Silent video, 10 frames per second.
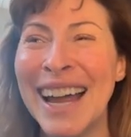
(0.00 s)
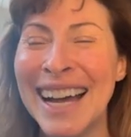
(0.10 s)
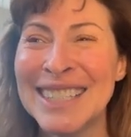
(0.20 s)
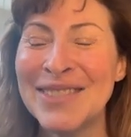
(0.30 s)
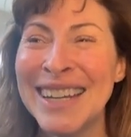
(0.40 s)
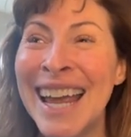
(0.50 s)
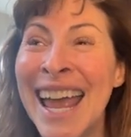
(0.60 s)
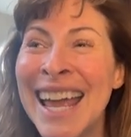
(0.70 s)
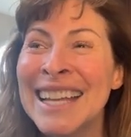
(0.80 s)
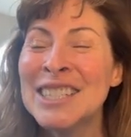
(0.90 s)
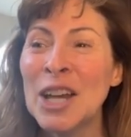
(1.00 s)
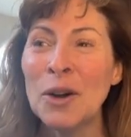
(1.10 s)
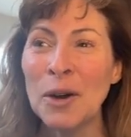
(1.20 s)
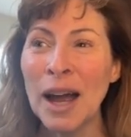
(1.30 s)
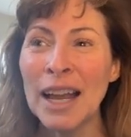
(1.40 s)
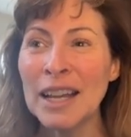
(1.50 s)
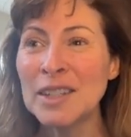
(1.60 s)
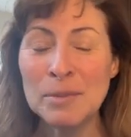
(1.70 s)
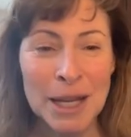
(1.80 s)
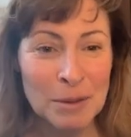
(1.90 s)
husband. So
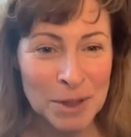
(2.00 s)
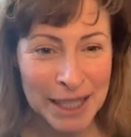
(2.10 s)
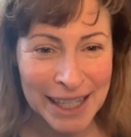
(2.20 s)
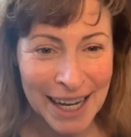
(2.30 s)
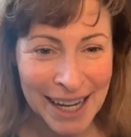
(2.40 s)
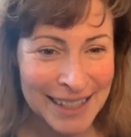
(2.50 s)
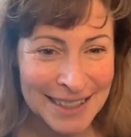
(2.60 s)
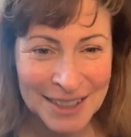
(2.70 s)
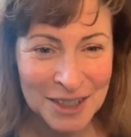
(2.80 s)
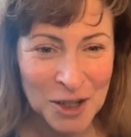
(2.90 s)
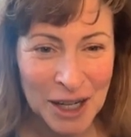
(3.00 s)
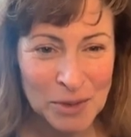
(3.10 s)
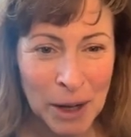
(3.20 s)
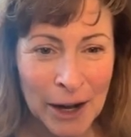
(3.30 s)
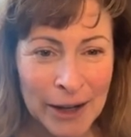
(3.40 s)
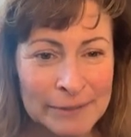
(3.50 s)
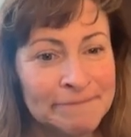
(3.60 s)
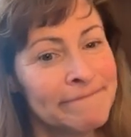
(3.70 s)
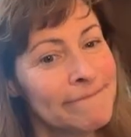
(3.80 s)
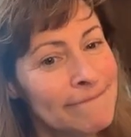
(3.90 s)
to be completely honest and transparent,
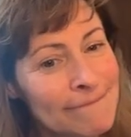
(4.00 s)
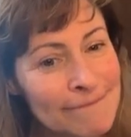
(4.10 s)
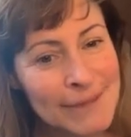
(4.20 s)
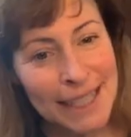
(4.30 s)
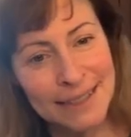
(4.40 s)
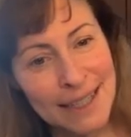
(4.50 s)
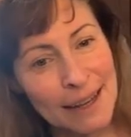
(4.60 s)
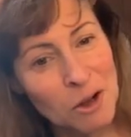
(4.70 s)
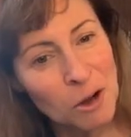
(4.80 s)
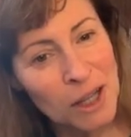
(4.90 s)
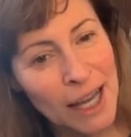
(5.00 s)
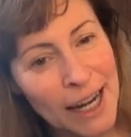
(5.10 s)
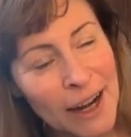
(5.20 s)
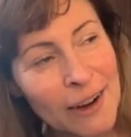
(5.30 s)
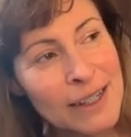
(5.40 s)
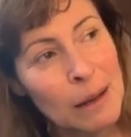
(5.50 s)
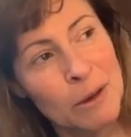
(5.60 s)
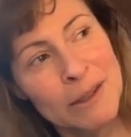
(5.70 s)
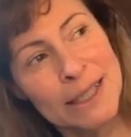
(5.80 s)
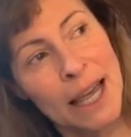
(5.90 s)
he doesn't have a whole lot of hair on top
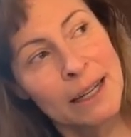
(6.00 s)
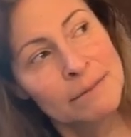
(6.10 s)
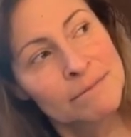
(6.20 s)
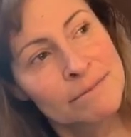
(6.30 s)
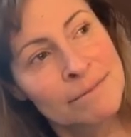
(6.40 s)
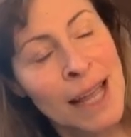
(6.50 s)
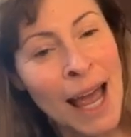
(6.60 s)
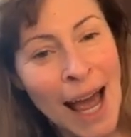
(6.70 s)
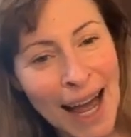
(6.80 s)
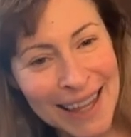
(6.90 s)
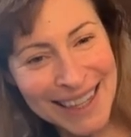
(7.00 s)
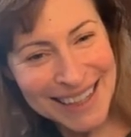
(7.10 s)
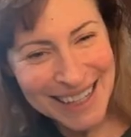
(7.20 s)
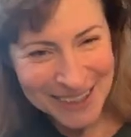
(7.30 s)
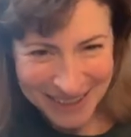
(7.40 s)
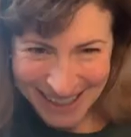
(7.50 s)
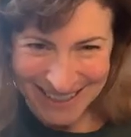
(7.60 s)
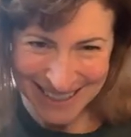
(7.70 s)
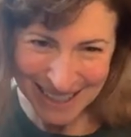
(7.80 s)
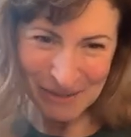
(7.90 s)
of his head. I think that the redox
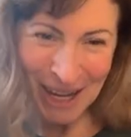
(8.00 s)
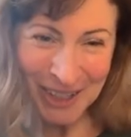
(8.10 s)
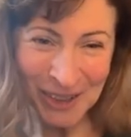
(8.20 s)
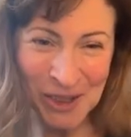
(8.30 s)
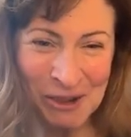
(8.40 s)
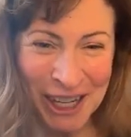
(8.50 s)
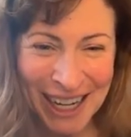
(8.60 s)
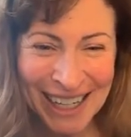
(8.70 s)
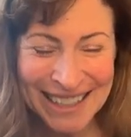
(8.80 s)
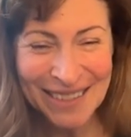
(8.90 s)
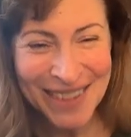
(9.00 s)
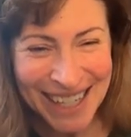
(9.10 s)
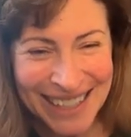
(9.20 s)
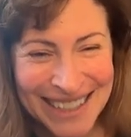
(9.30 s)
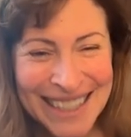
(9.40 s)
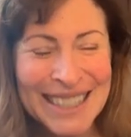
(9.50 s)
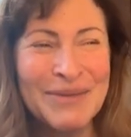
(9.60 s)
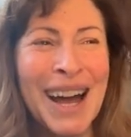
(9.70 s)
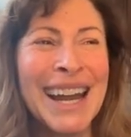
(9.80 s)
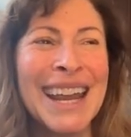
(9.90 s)
signaling molecules are working on something else in his
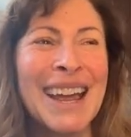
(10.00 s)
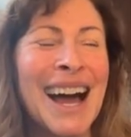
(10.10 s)
body.